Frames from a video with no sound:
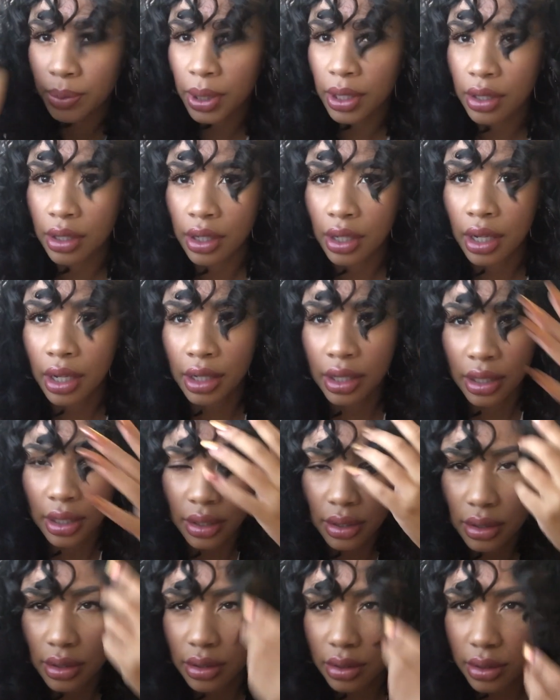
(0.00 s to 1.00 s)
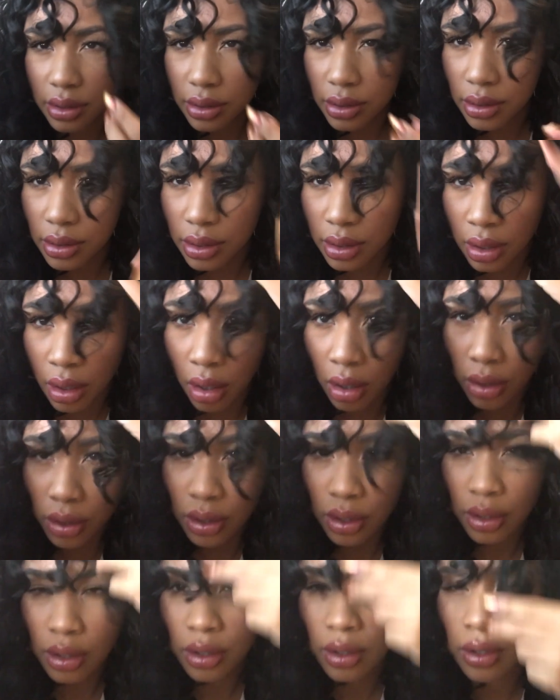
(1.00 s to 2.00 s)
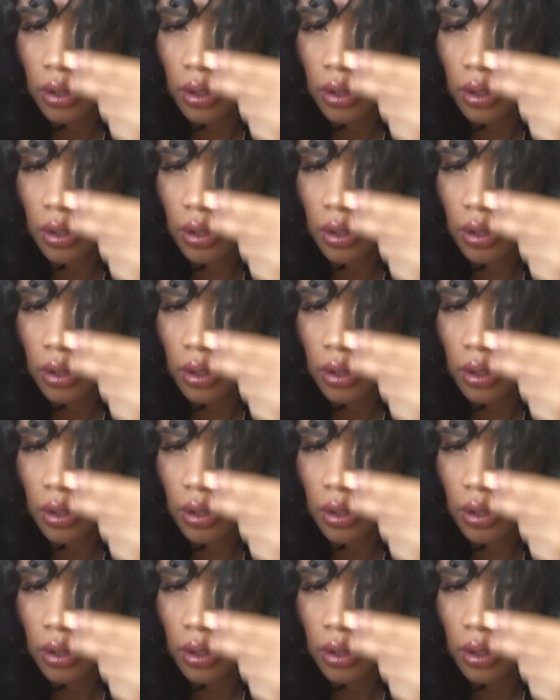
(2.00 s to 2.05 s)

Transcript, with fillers: better to cut it longer